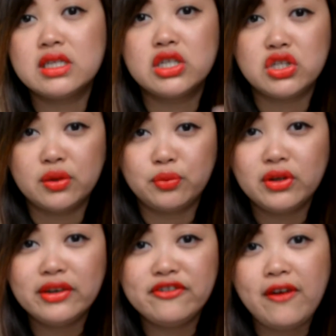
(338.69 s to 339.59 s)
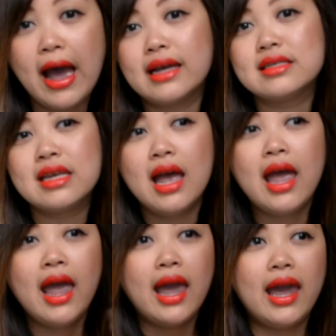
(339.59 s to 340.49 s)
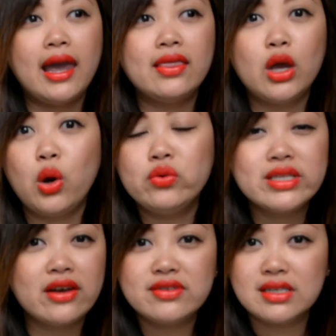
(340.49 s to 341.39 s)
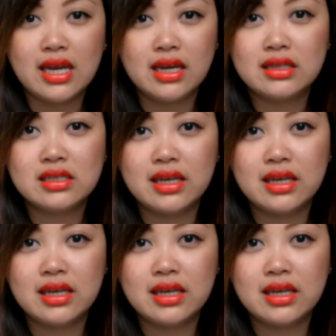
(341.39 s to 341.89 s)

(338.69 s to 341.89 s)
They ship really fast, and they always have sales,